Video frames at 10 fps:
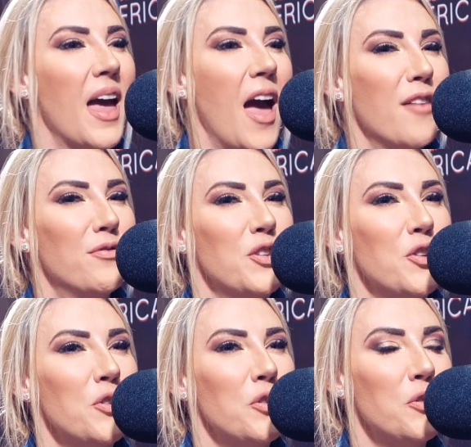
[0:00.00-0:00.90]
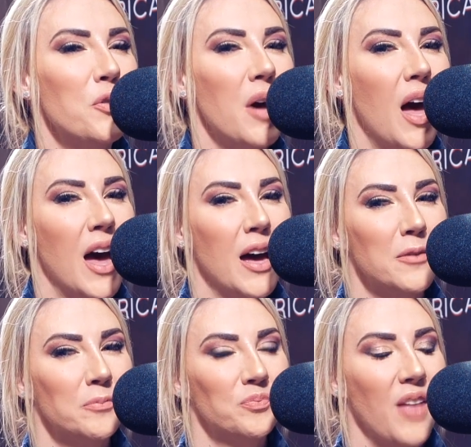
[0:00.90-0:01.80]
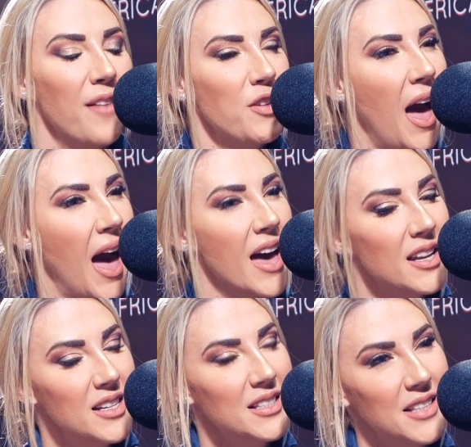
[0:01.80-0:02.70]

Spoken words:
Have you had a